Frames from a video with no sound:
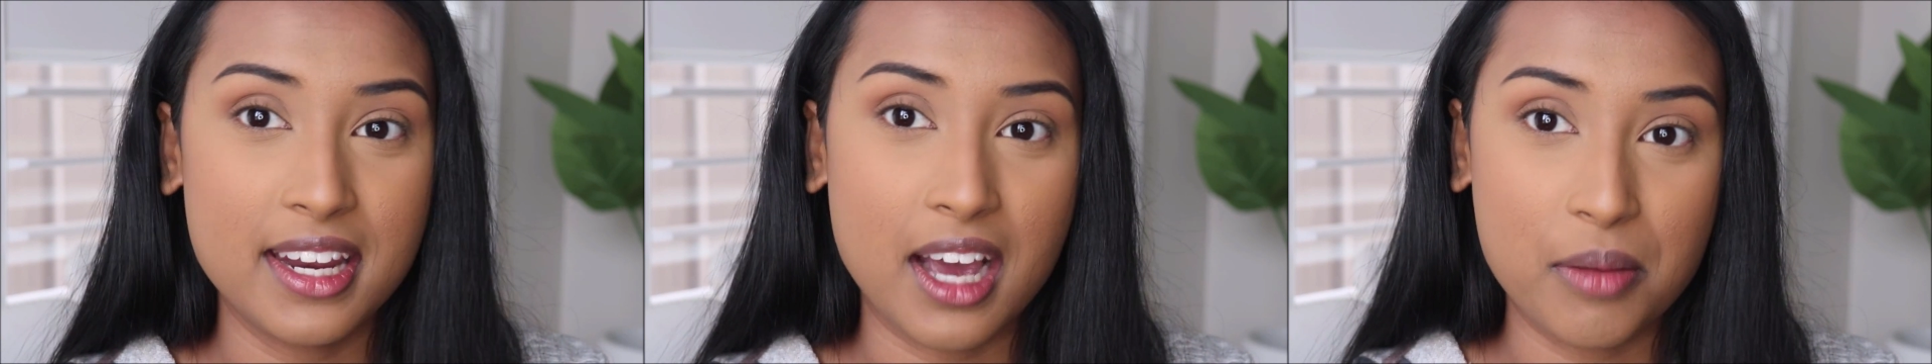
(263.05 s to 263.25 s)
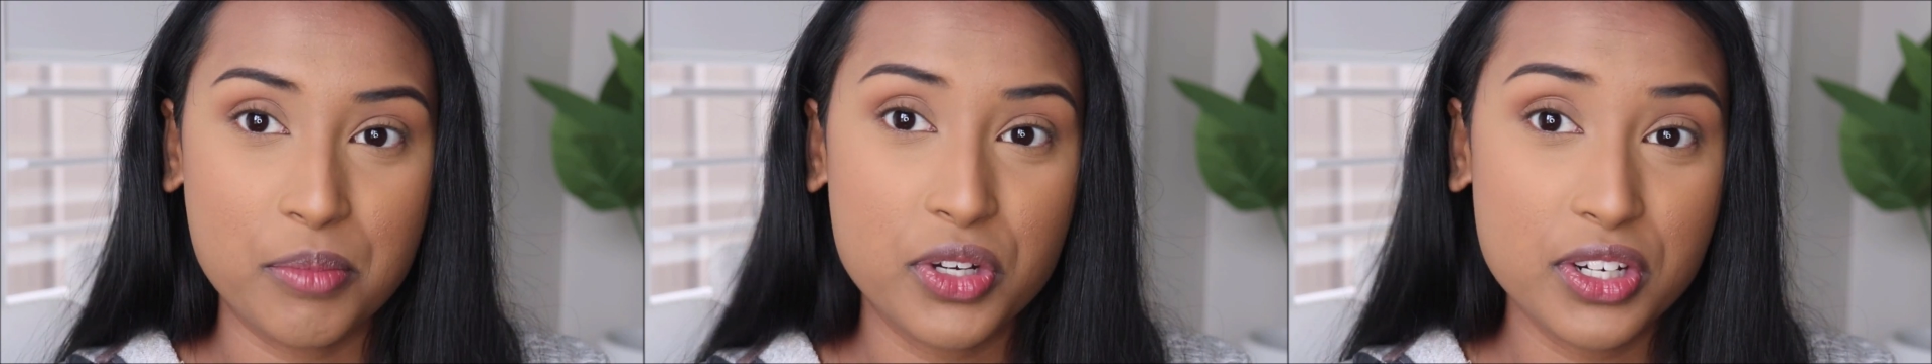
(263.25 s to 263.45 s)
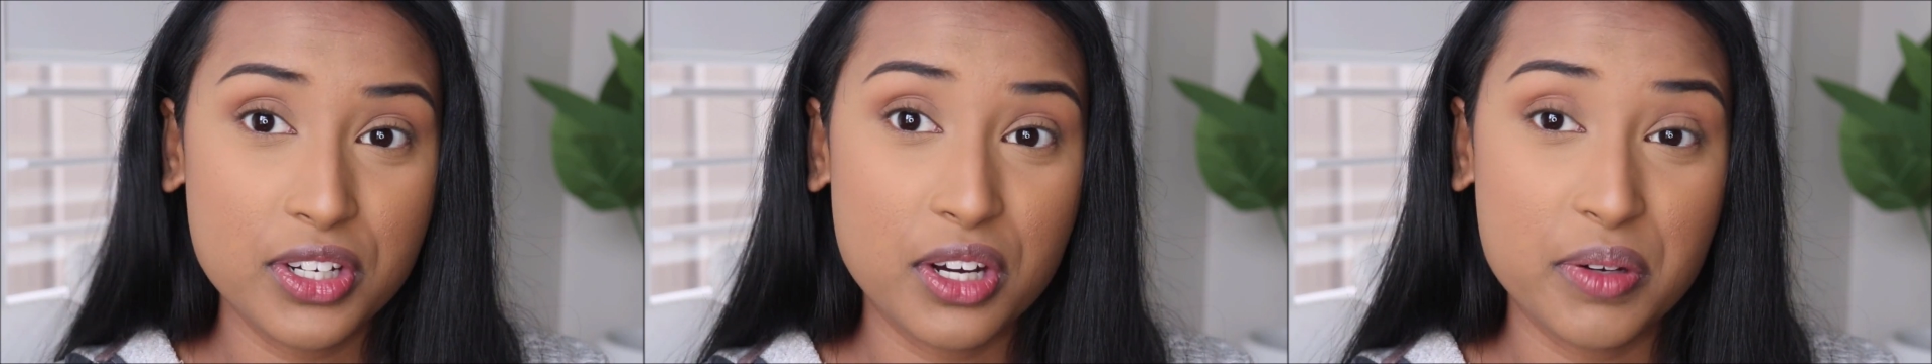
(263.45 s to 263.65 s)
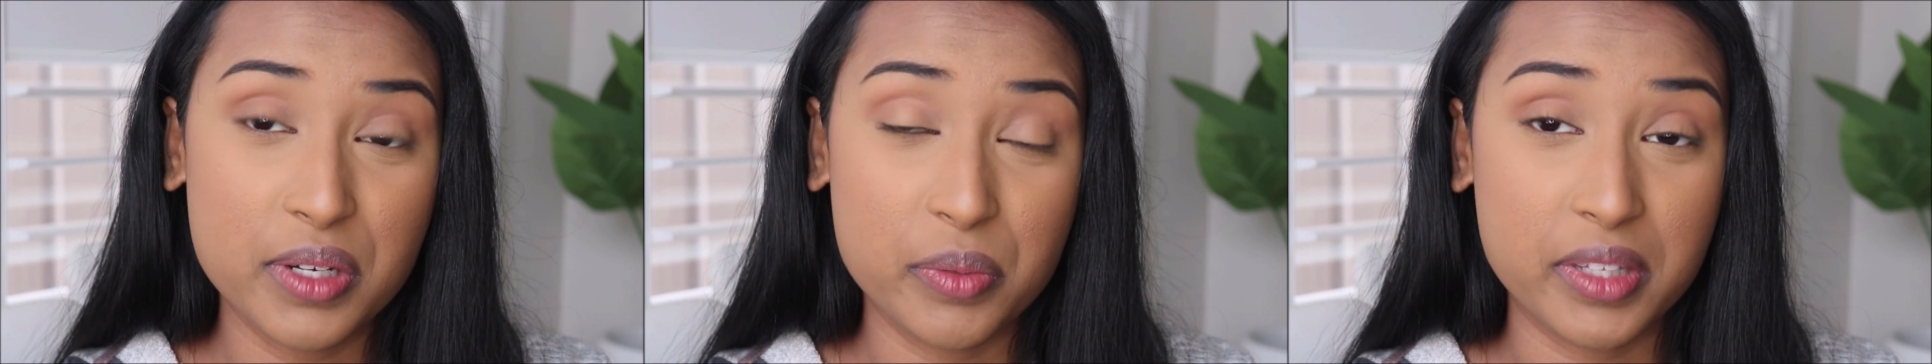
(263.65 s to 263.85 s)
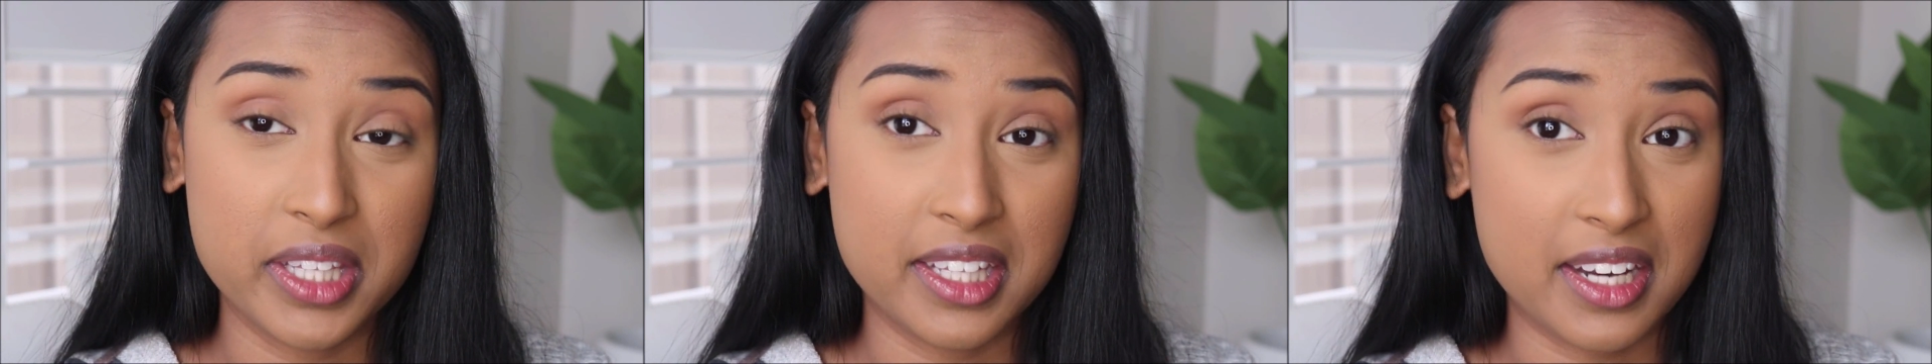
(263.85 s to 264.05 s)
I'm going to go in
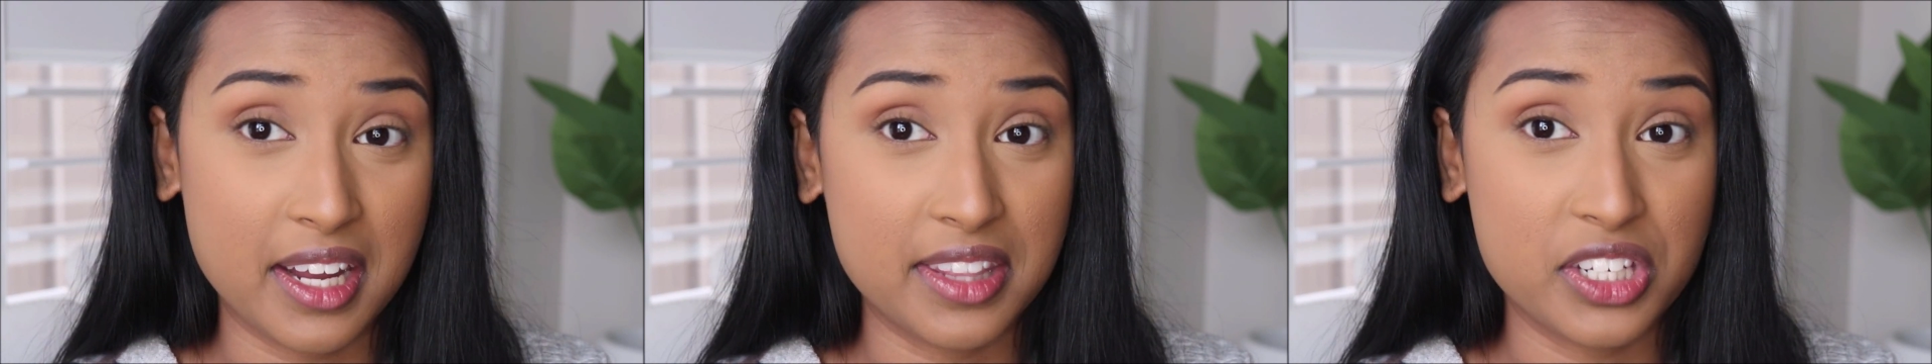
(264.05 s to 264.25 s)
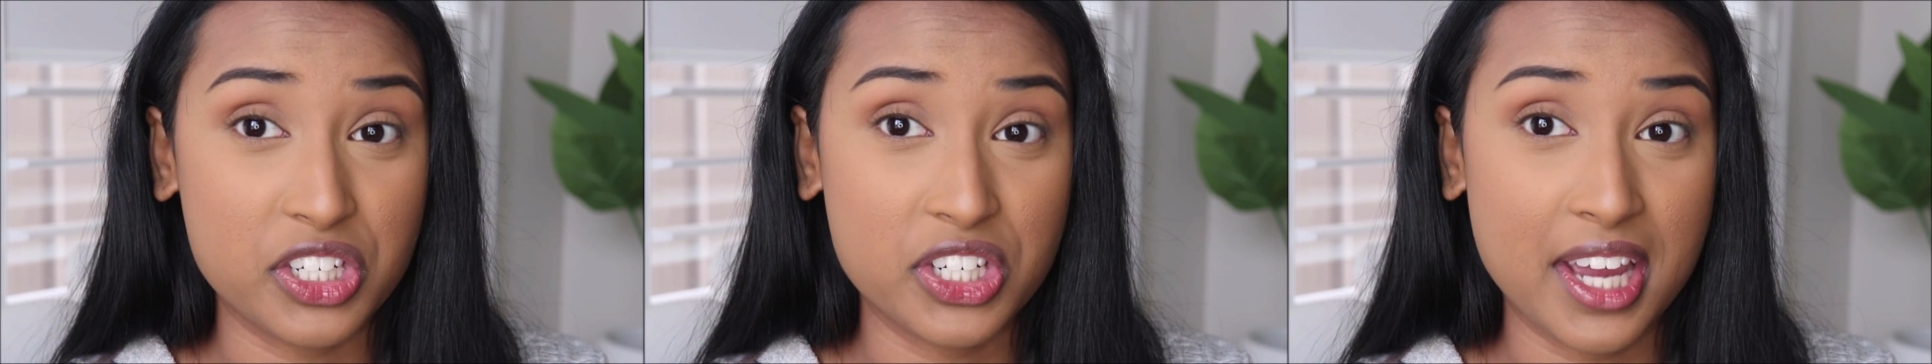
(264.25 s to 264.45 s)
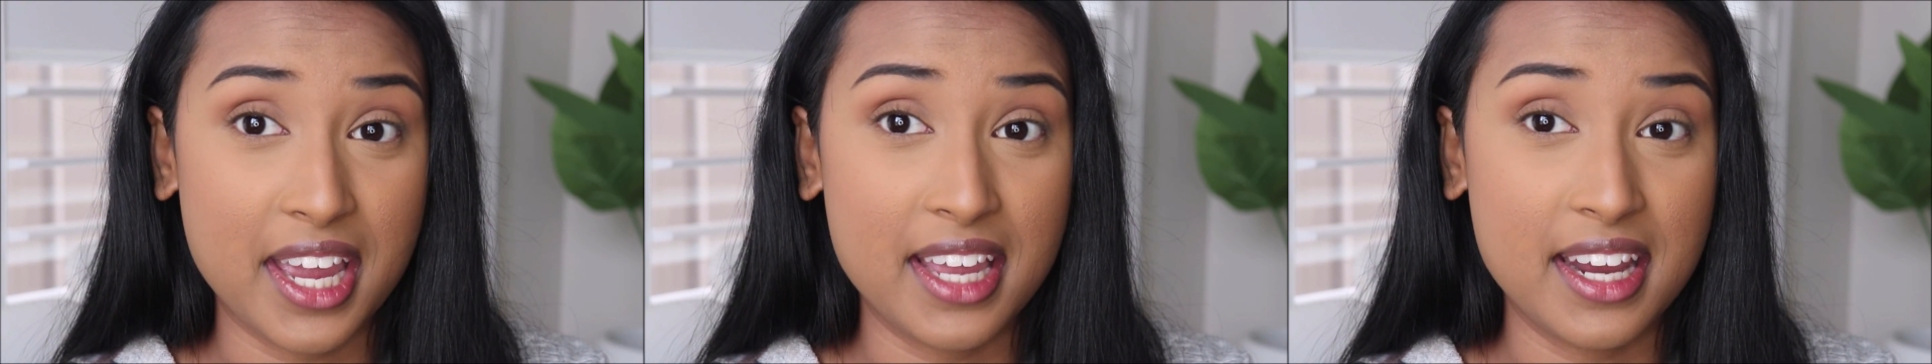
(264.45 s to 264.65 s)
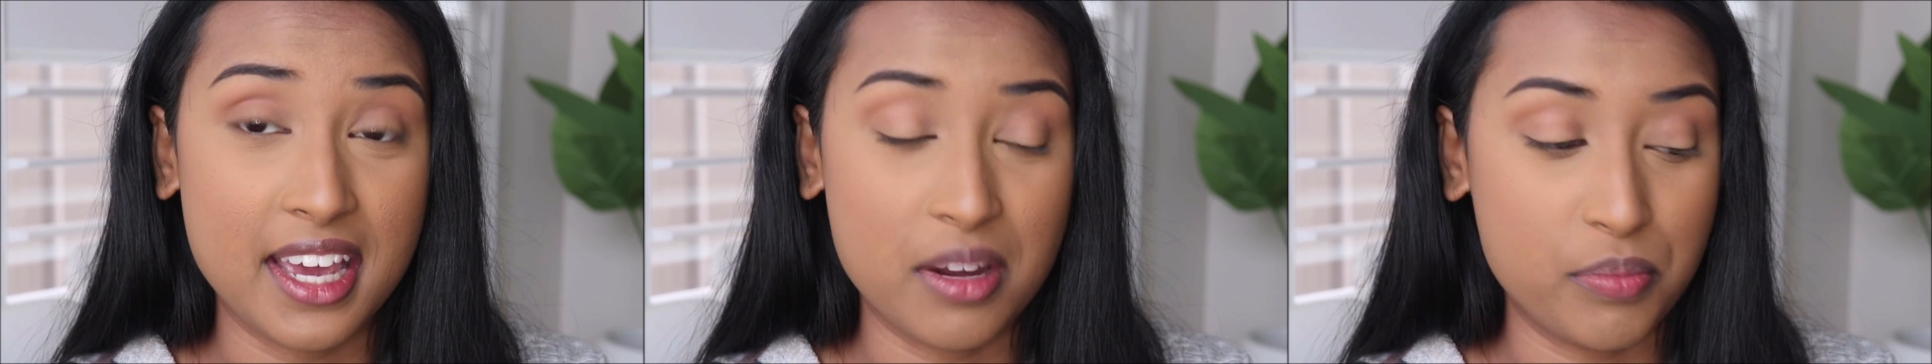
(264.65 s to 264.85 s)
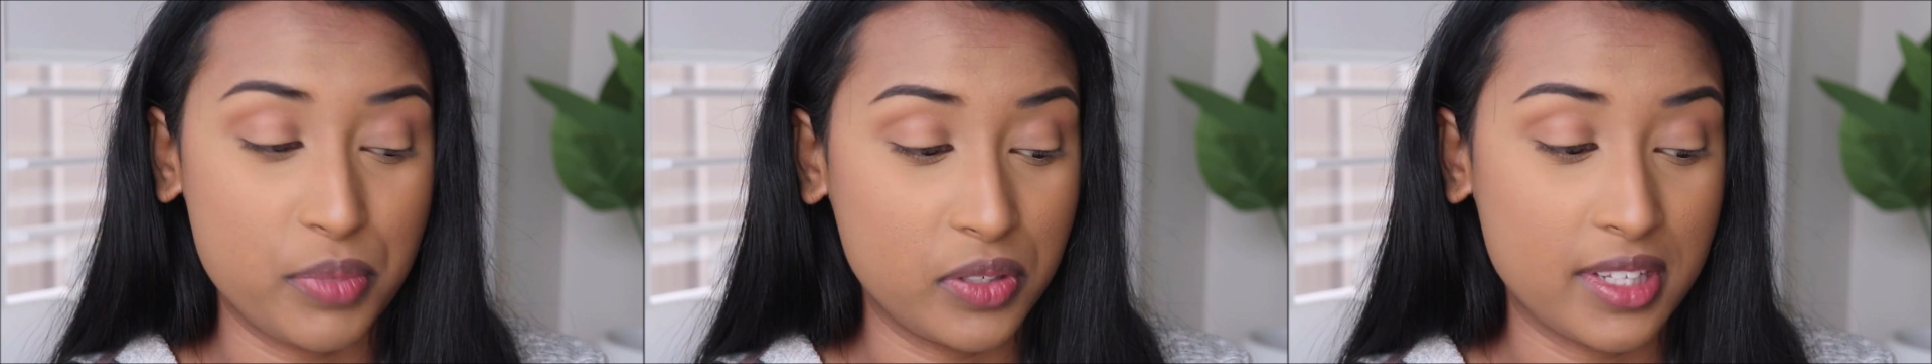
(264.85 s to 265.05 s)
with another shade
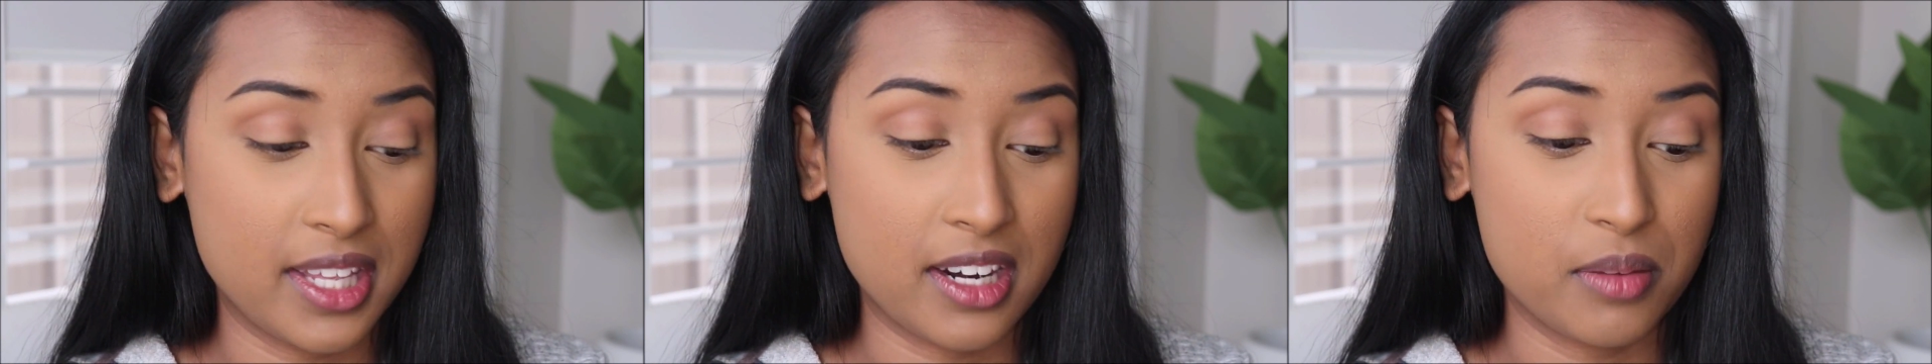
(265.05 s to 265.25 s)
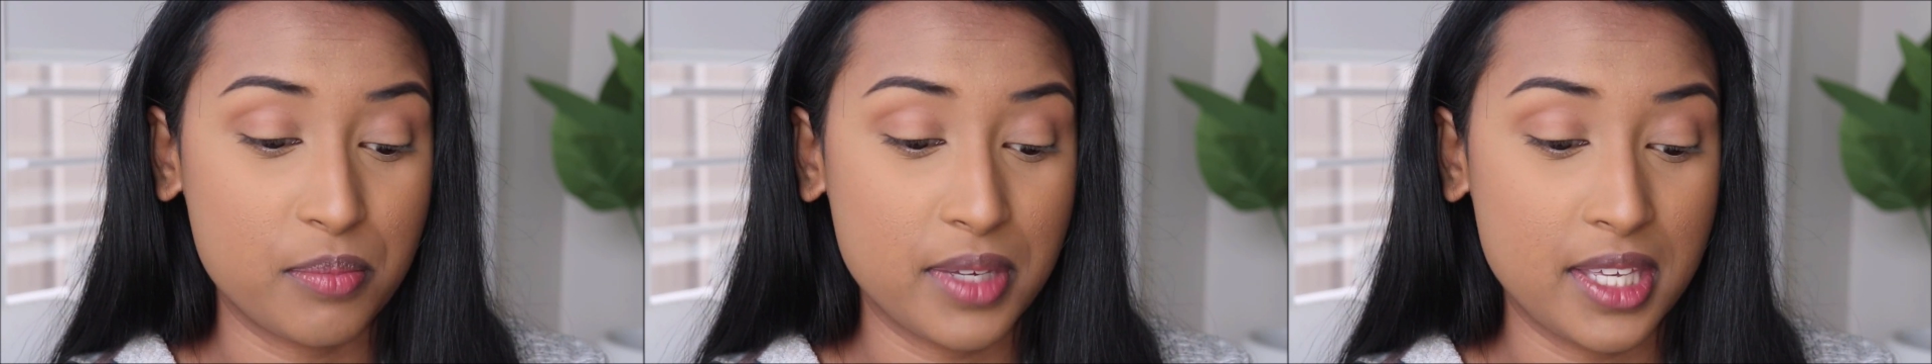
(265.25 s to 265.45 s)
and build that up.